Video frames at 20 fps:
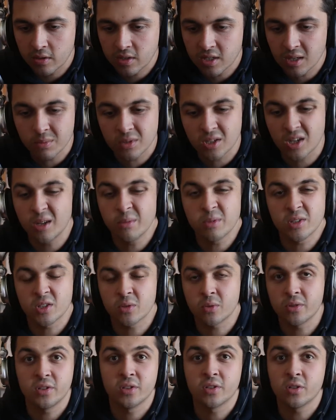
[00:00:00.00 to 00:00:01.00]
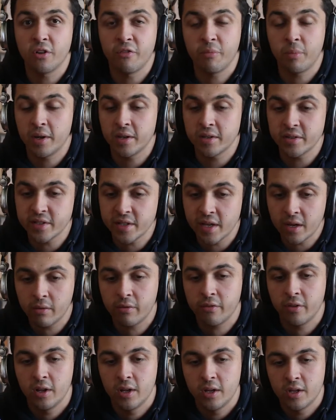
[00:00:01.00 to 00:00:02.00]
Sometimes it switches off by
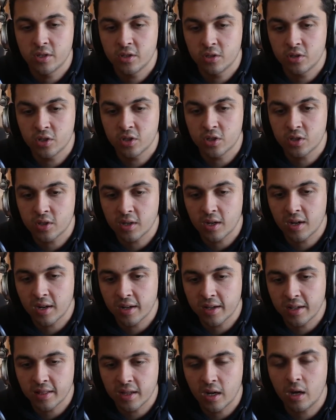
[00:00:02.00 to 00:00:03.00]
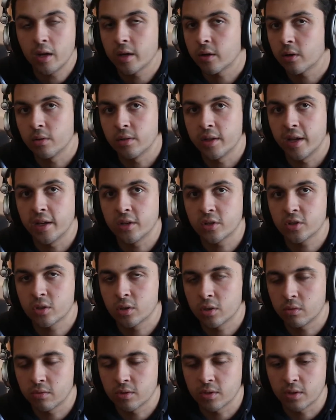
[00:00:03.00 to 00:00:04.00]
itself, so just clicking that icon there
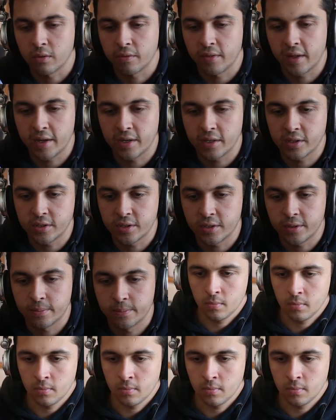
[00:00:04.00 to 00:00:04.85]
should resolve that issue.